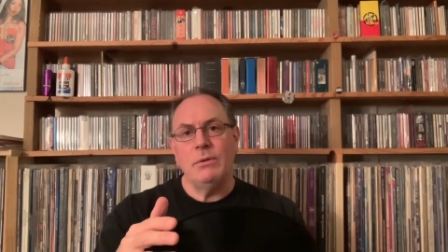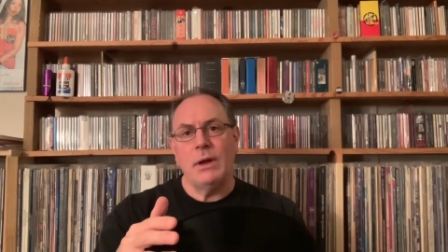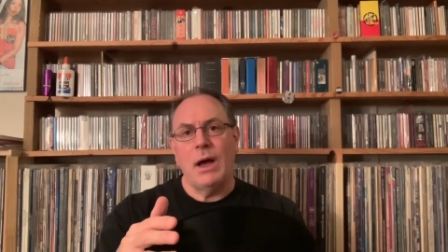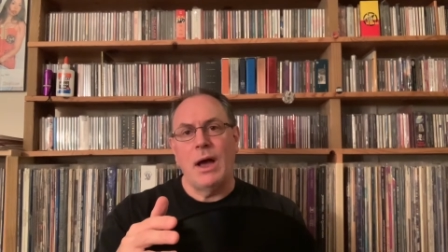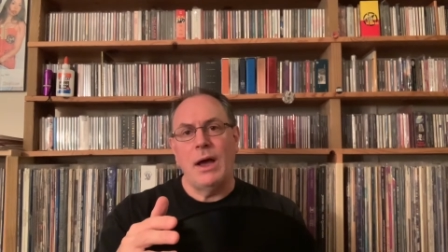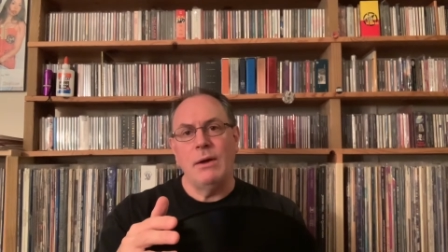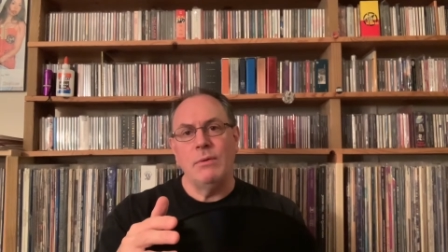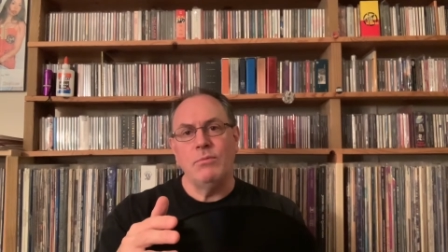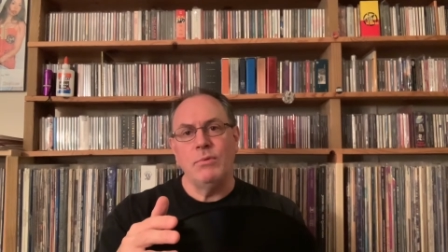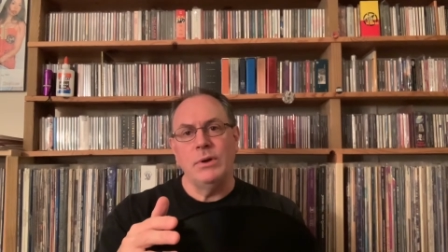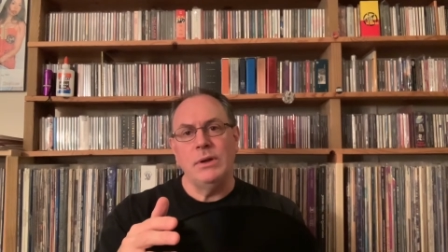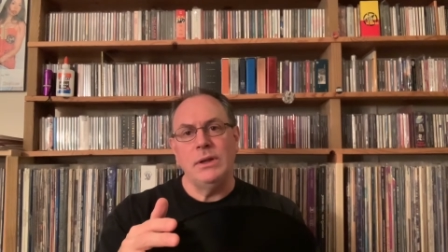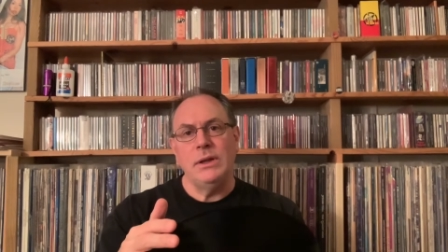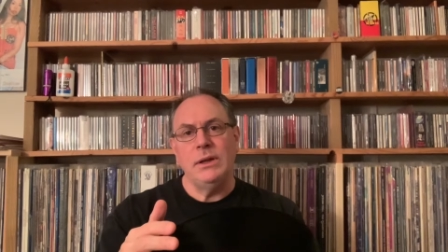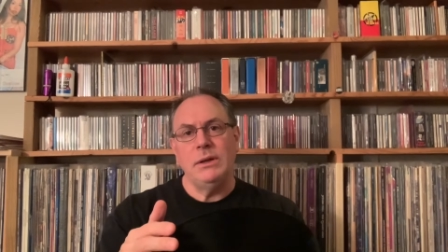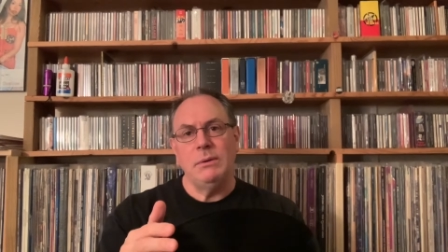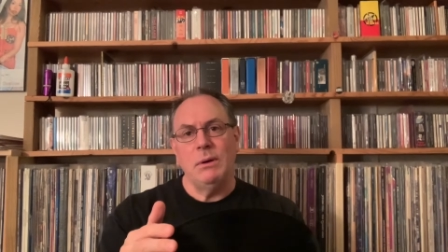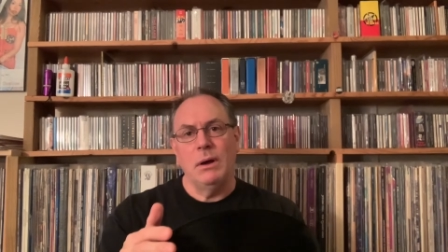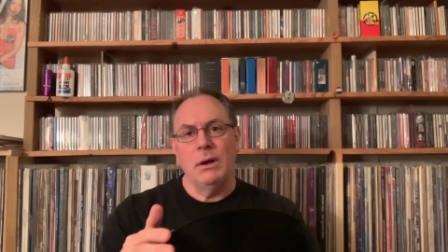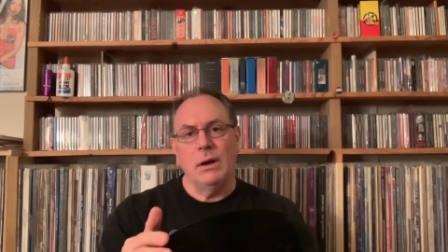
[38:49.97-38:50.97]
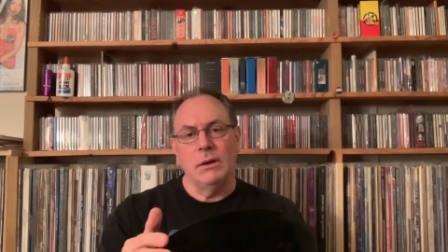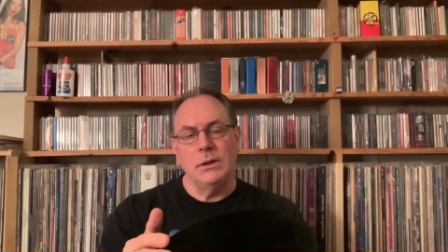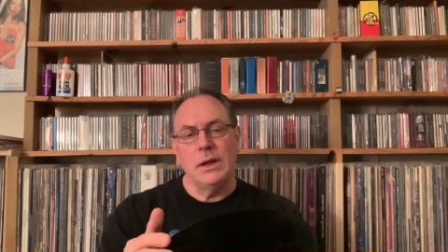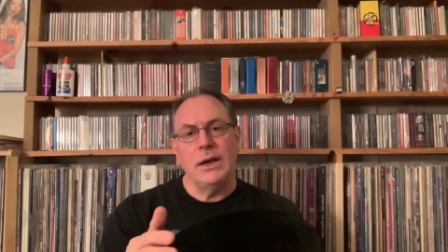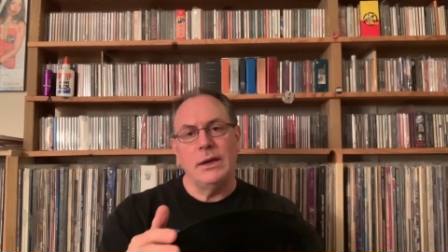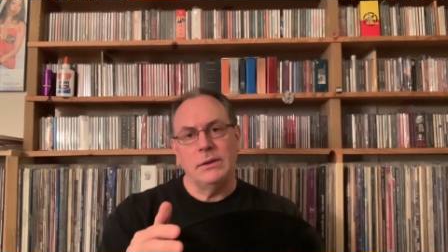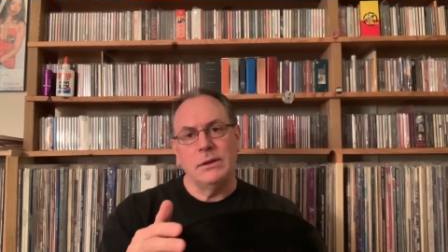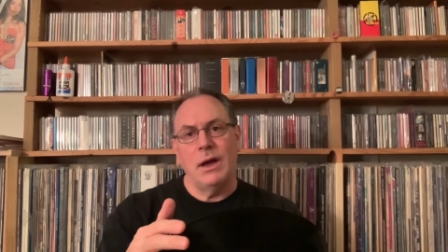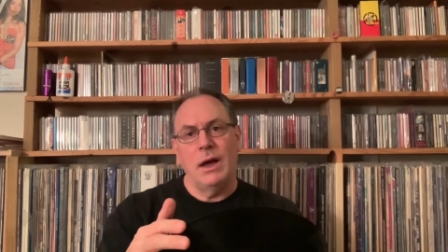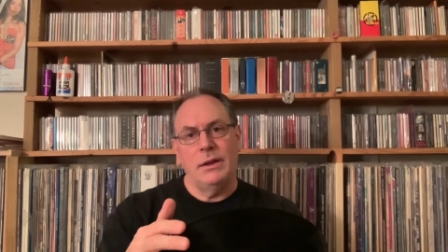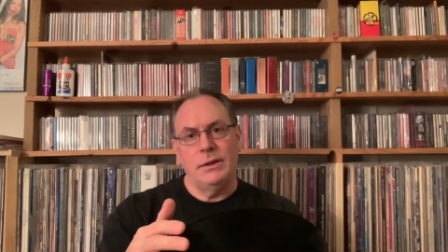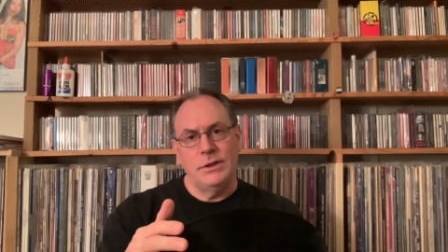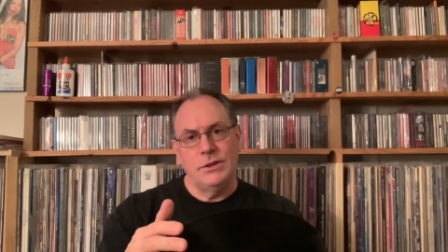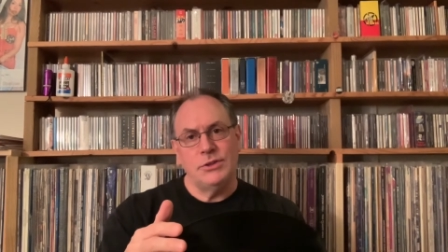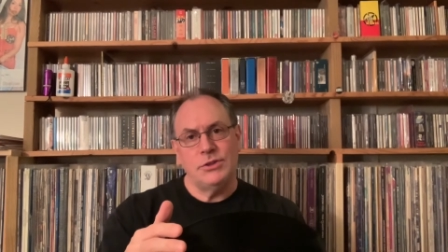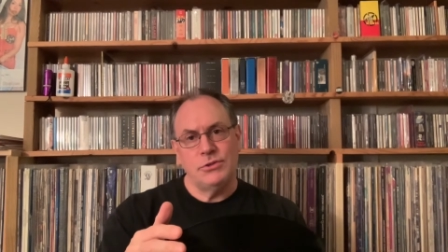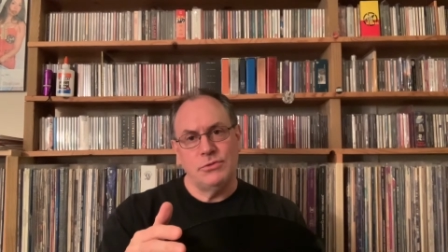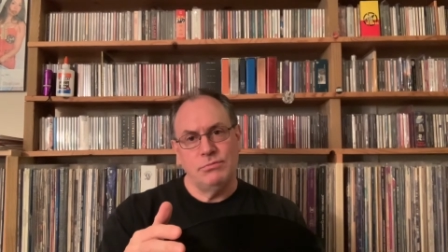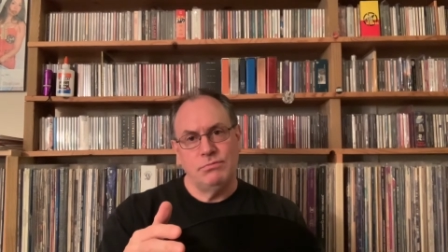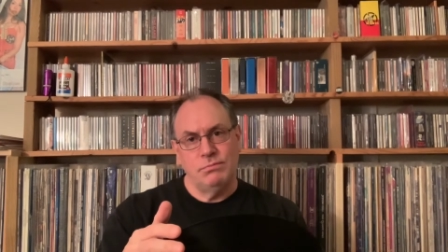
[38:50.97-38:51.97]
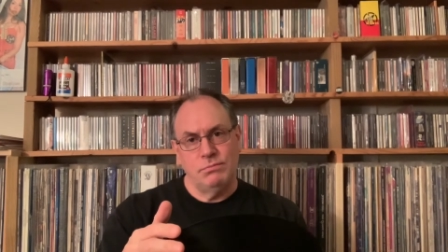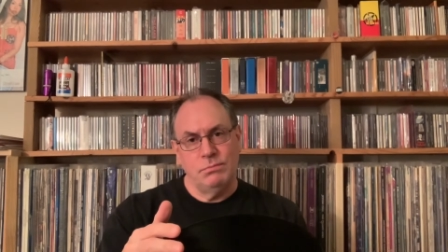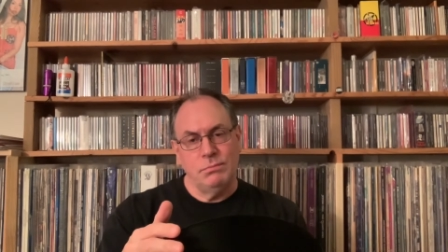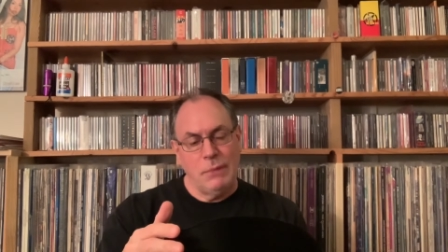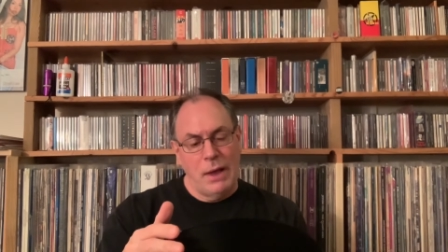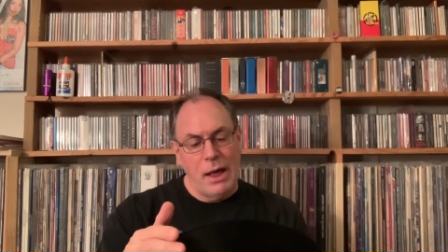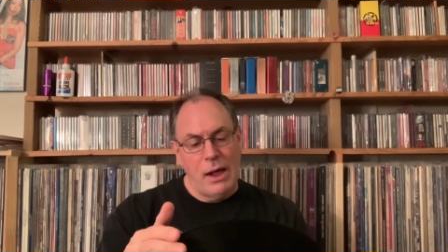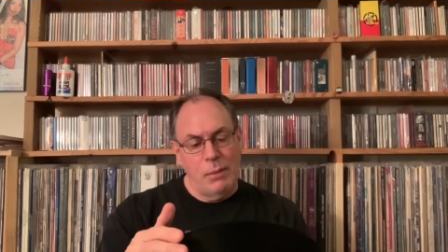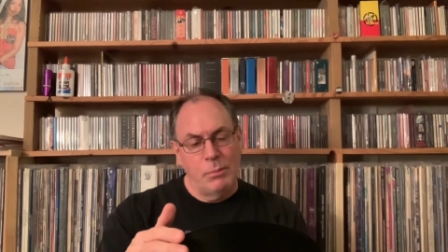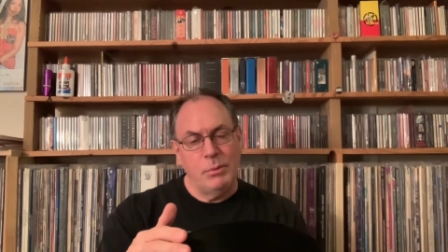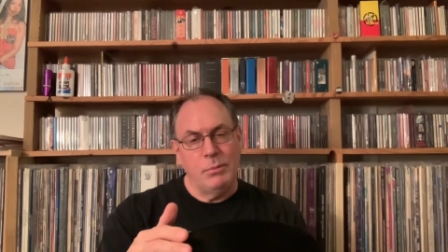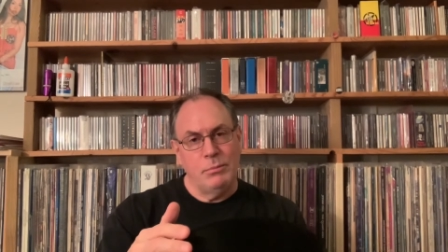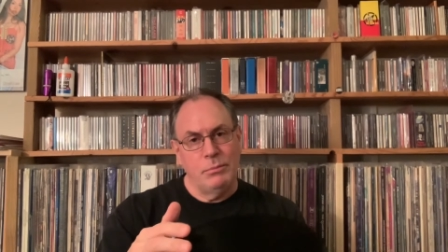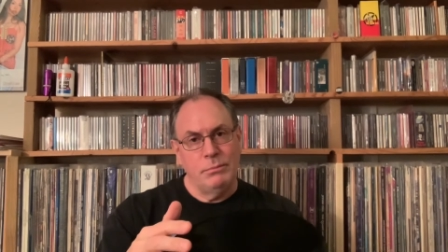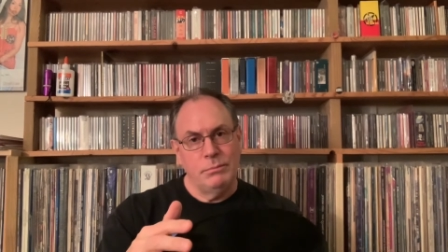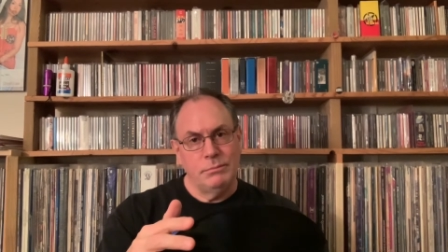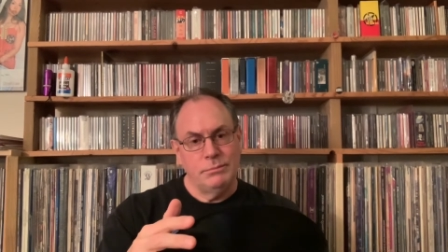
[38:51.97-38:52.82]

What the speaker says: I really liked on this album